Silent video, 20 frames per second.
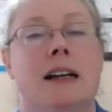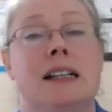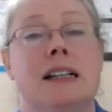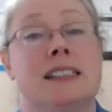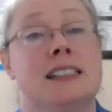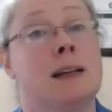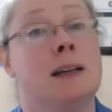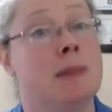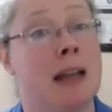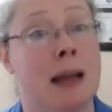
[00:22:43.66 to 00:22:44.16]

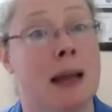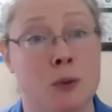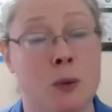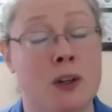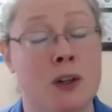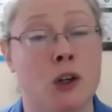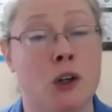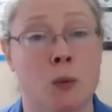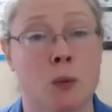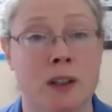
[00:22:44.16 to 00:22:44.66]
Sometimes
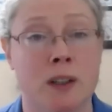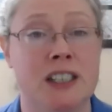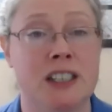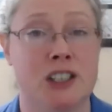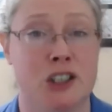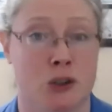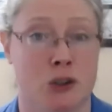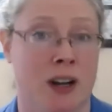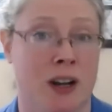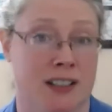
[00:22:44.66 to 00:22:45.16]
when you're really
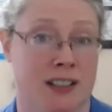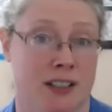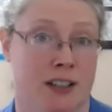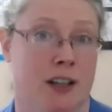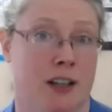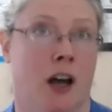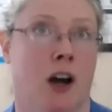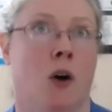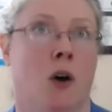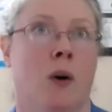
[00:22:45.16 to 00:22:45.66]
stressed
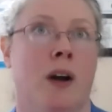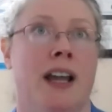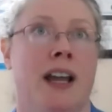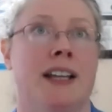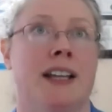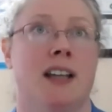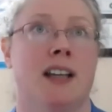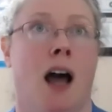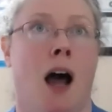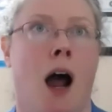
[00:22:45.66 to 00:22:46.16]
though,
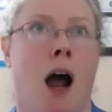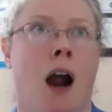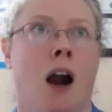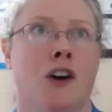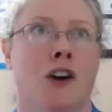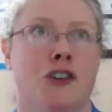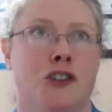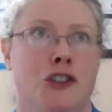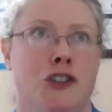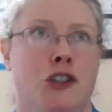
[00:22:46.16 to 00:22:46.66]
it's
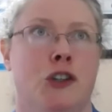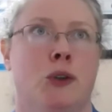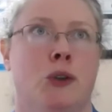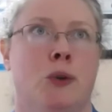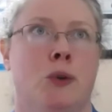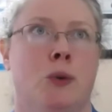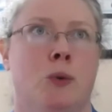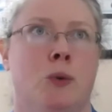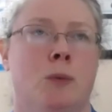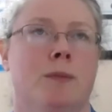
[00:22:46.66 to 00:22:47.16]
hard
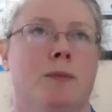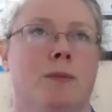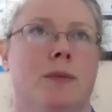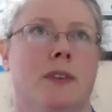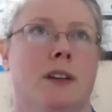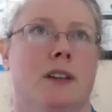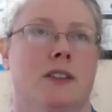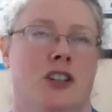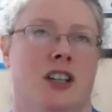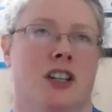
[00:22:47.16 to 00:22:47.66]
to
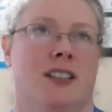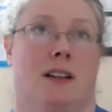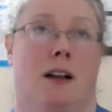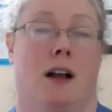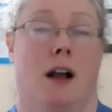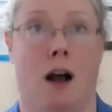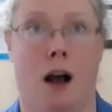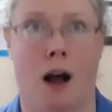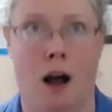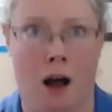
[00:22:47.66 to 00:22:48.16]
just
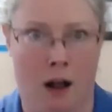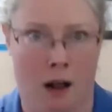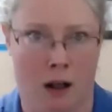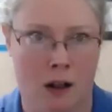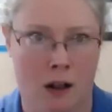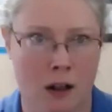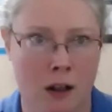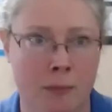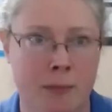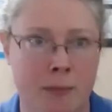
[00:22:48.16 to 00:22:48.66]

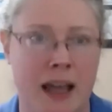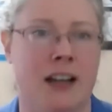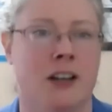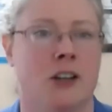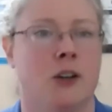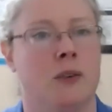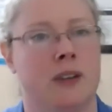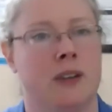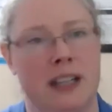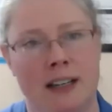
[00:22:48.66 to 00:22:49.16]
calm and
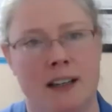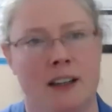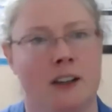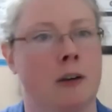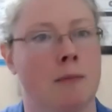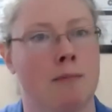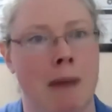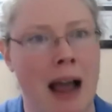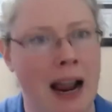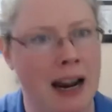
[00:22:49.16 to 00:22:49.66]
you need
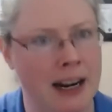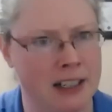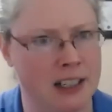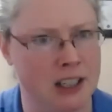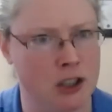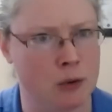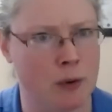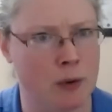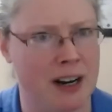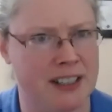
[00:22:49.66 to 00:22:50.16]
your mind
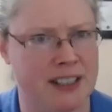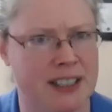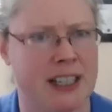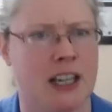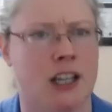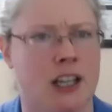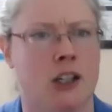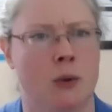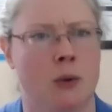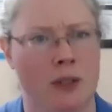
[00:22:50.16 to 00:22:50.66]
is racing
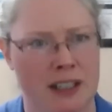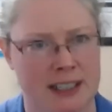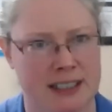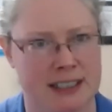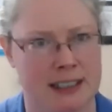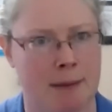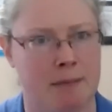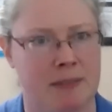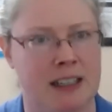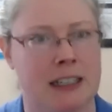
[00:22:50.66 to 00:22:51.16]
and you need
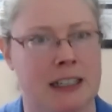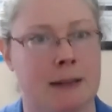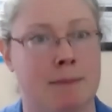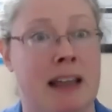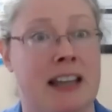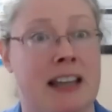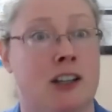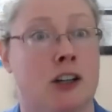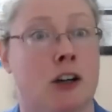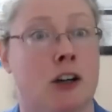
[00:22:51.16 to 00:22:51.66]
something to
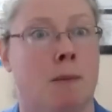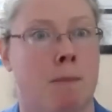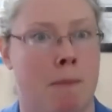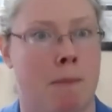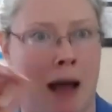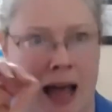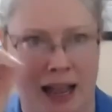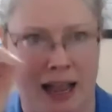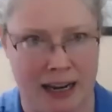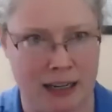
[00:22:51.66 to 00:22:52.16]
make your
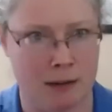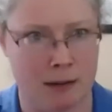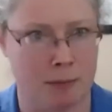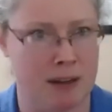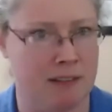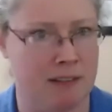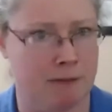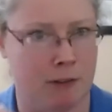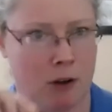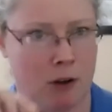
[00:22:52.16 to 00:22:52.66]
mind be
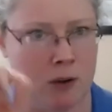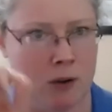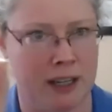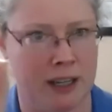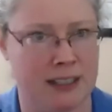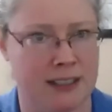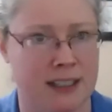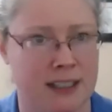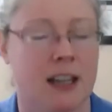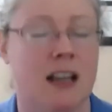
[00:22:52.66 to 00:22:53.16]

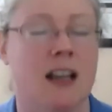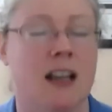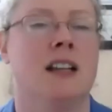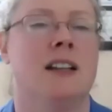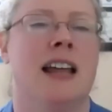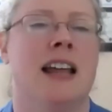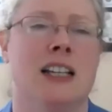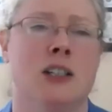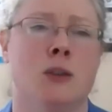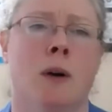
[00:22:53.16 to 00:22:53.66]
focused,
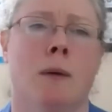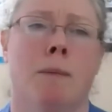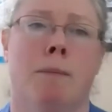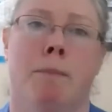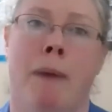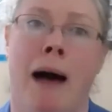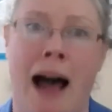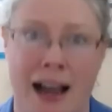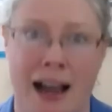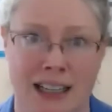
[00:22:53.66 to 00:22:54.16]
that's where
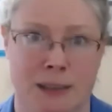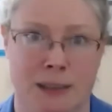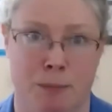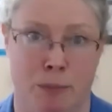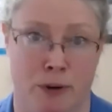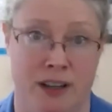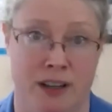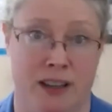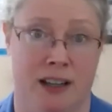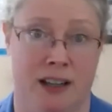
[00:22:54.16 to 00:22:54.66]
box
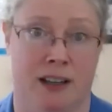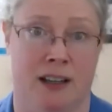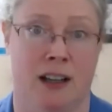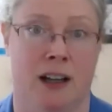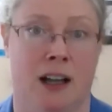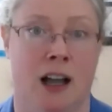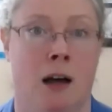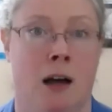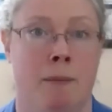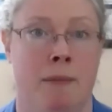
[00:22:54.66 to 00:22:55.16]
breathing can
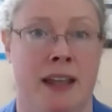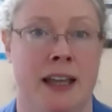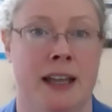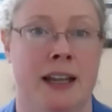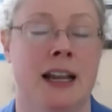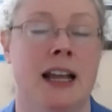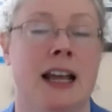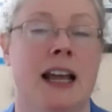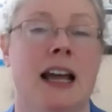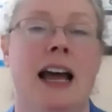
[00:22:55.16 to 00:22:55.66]
come in.